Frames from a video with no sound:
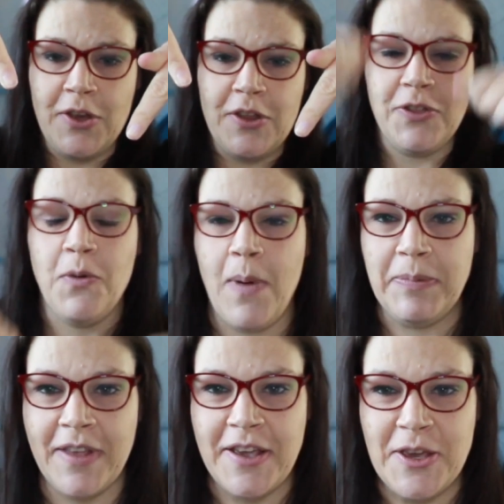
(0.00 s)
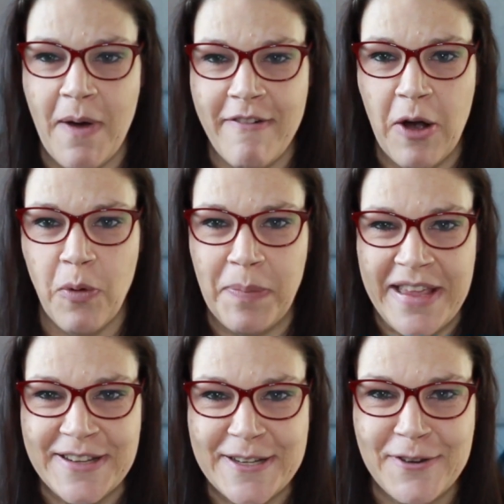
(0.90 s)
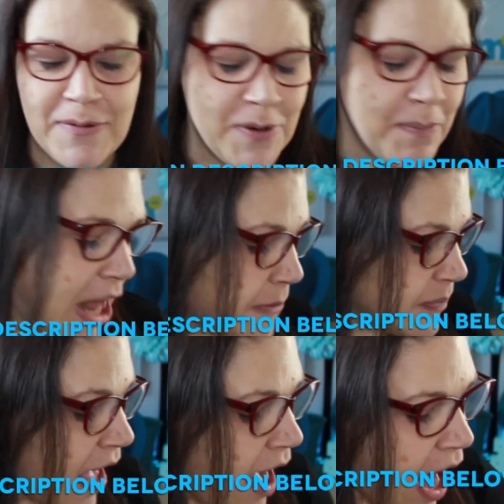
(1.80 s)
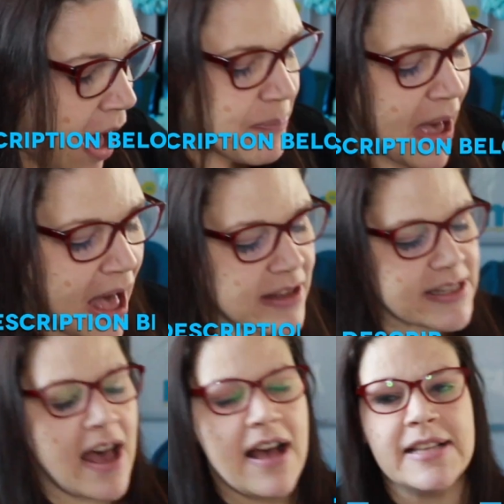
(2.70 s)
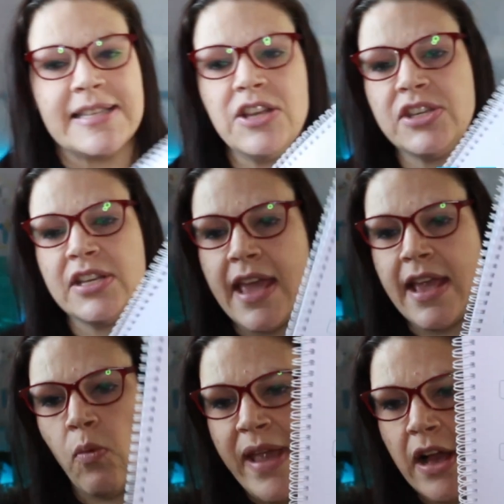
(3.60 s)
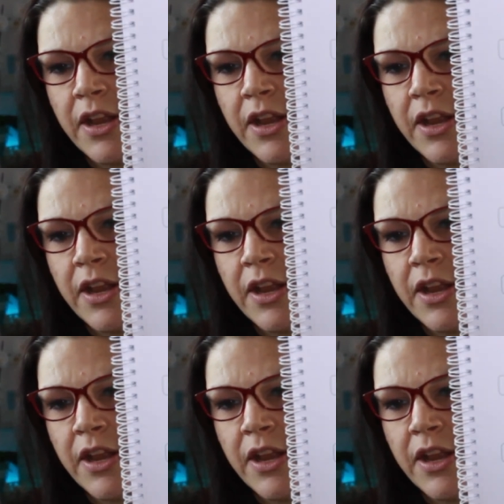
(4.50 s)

The website URL will be in the description below. But essentially, we are going to